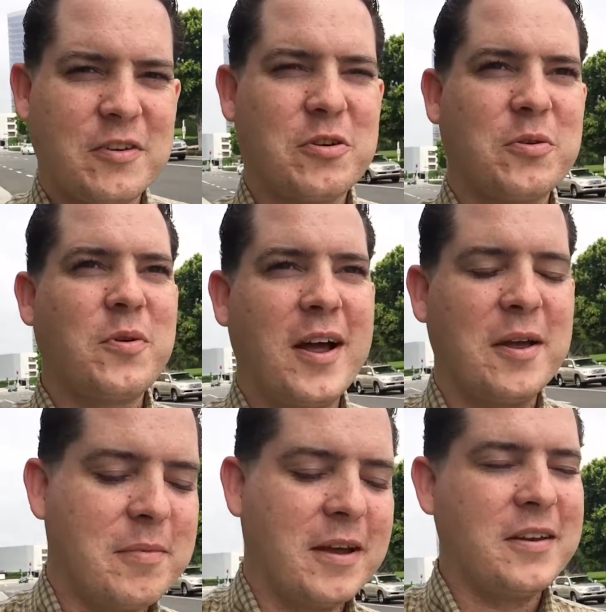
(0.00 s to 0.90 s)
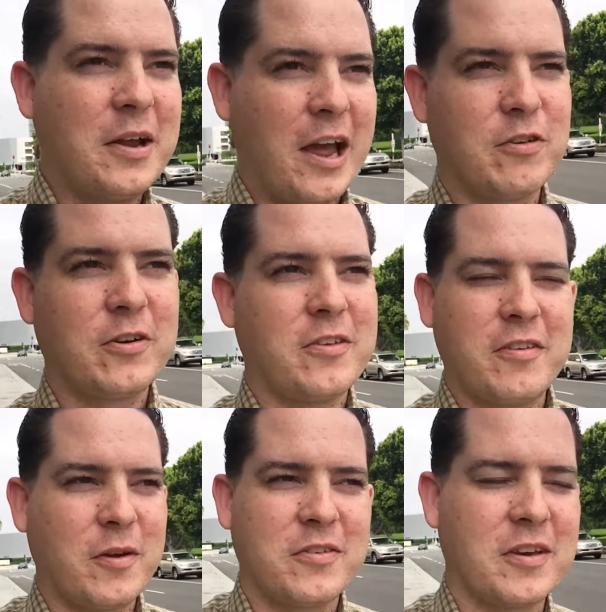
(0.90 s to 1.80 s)
sure why, but ever
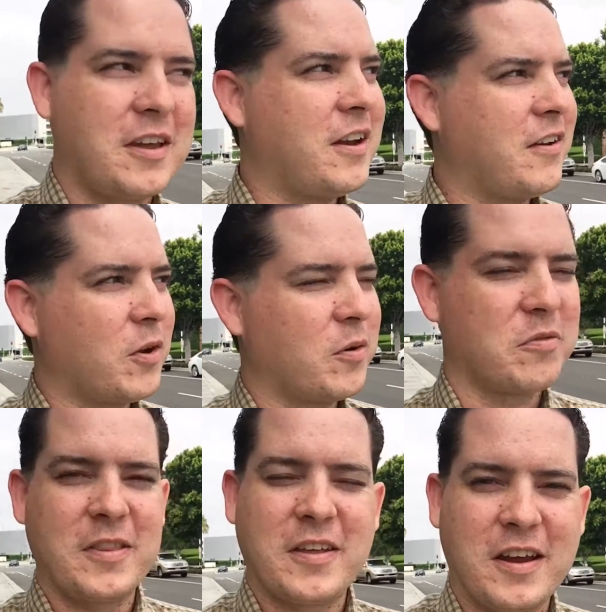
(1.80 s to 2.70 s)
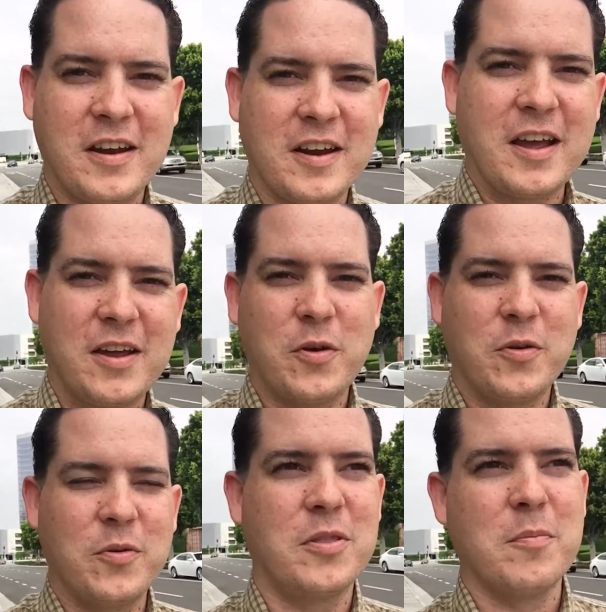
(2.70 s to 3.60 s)
since I was a kid, I've always been the kind of guy
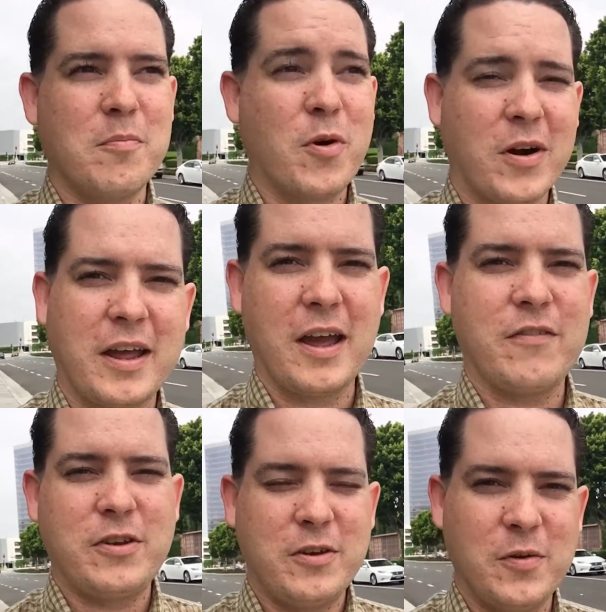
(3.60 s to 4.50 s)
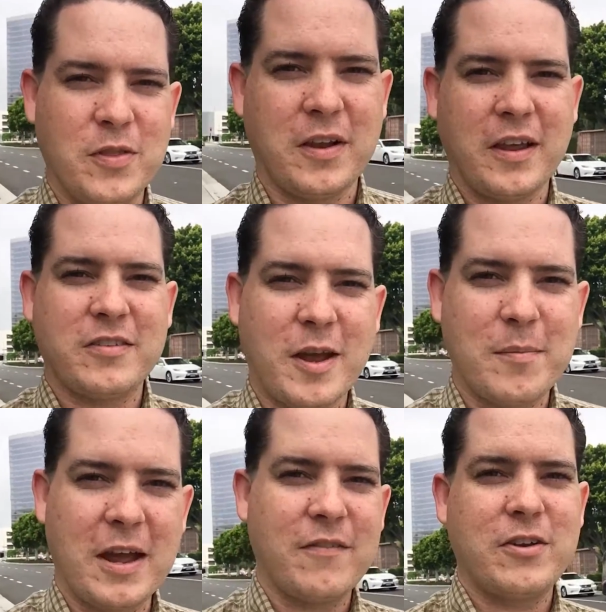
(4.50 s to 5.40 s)
who the more I have to do and the less time
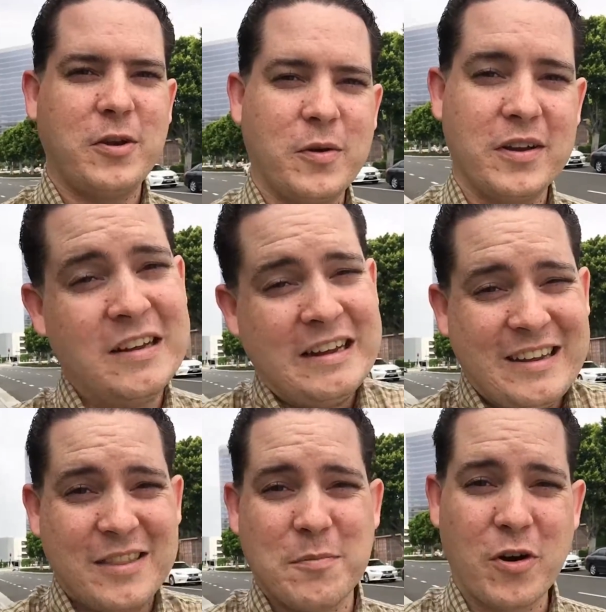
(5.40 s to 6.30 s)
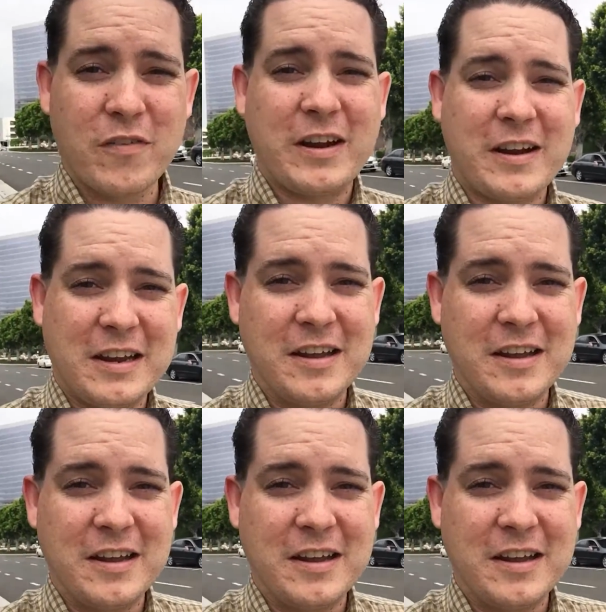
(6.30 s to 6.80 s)
I have to do it, the more of it I get